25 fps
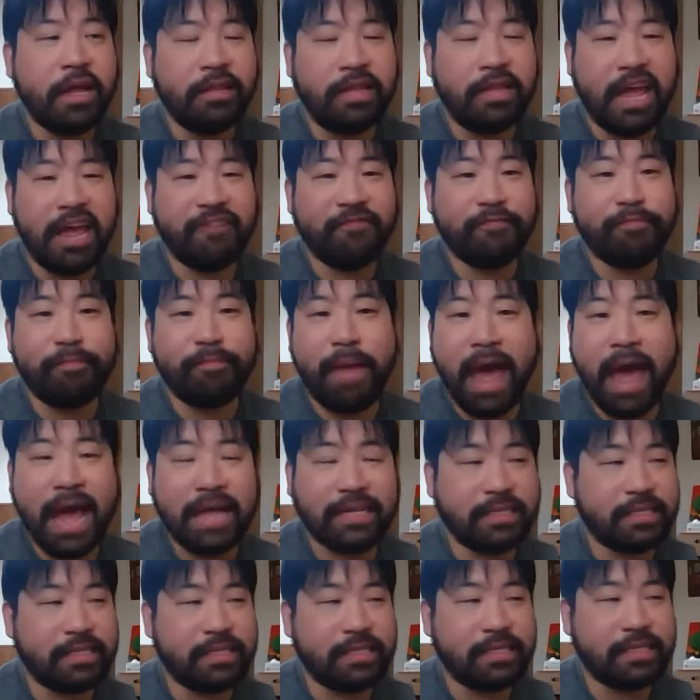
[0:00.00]
Dave
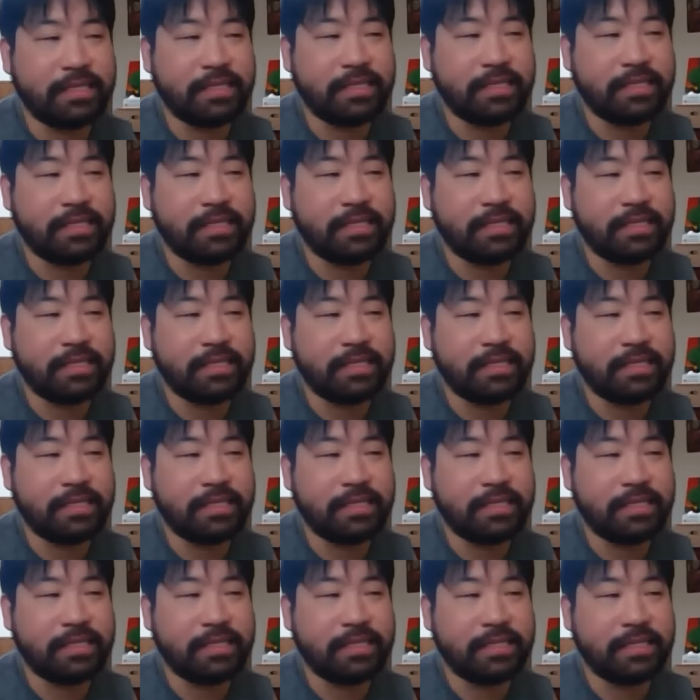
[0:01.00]
Mastiff,
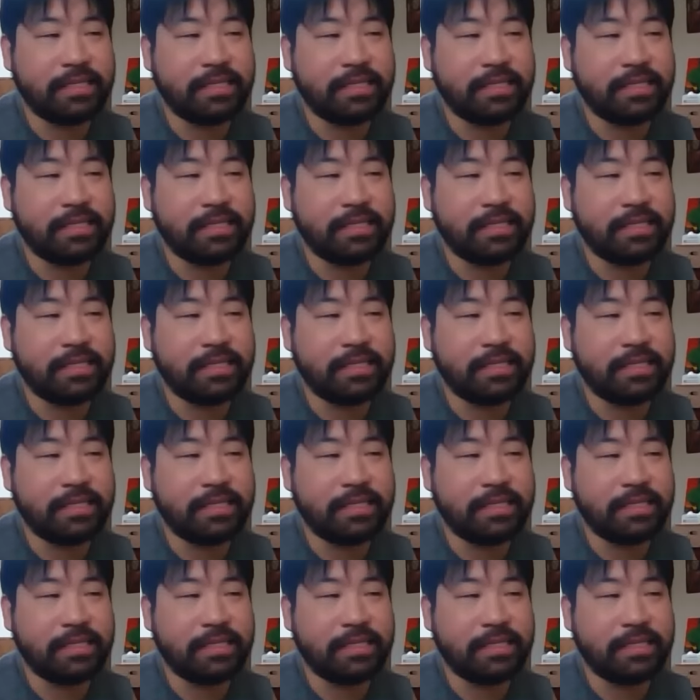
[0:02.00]
Joe
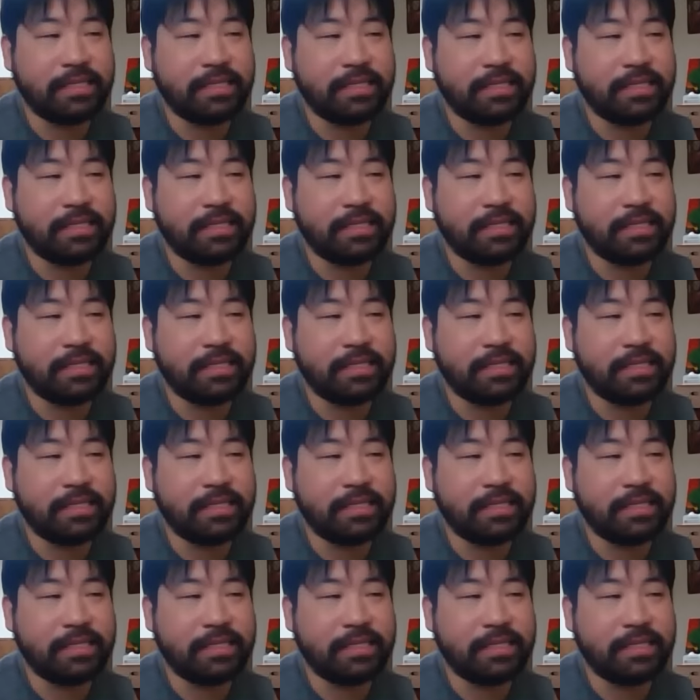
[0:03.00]
Coffey.